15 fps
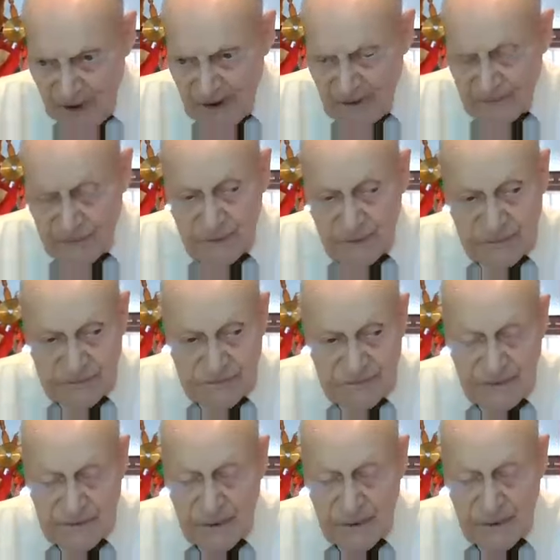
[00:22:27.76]
I have
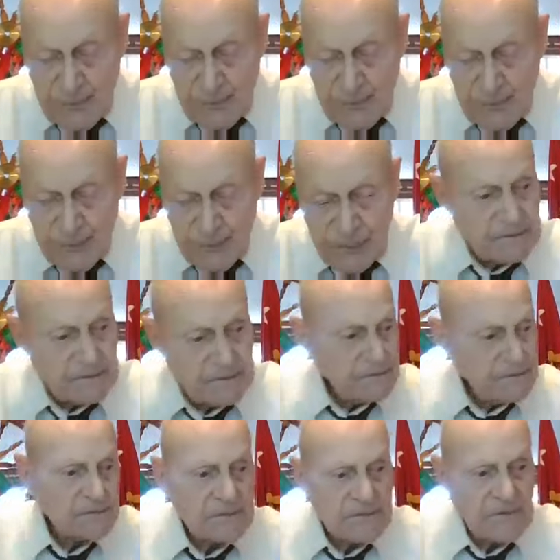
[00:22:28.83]
a complete
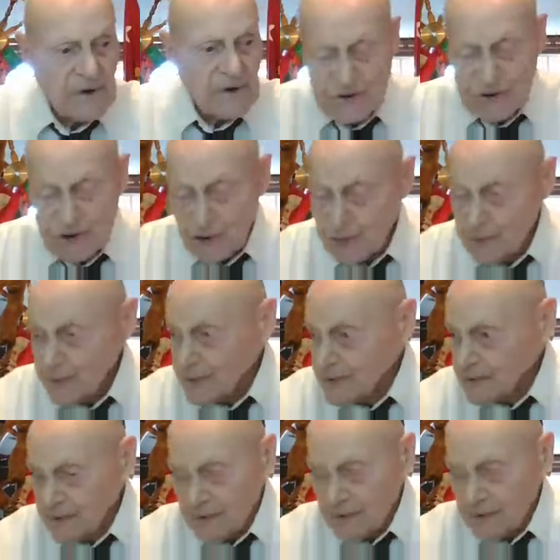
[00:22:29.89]
costume,
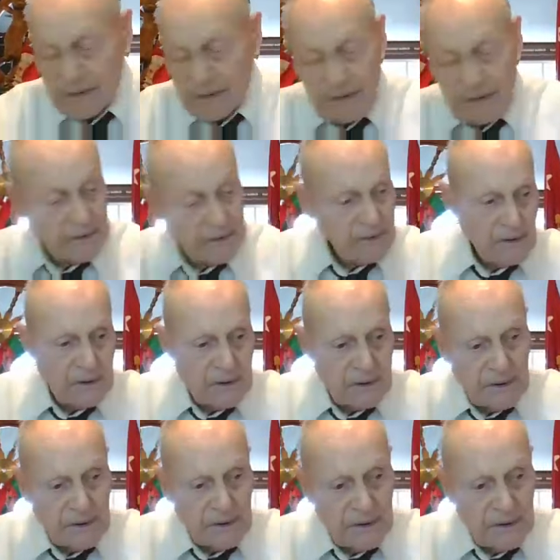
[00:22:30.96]
and
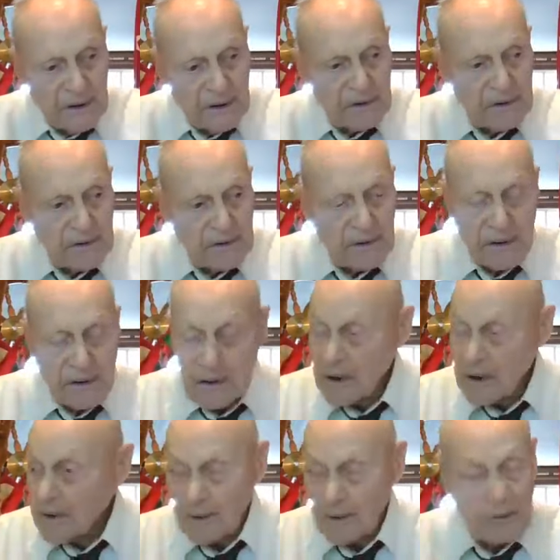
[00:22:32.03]

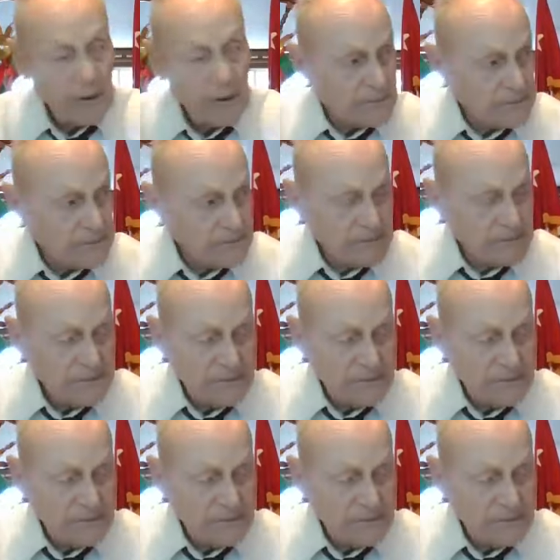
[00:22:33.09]
I don't know whether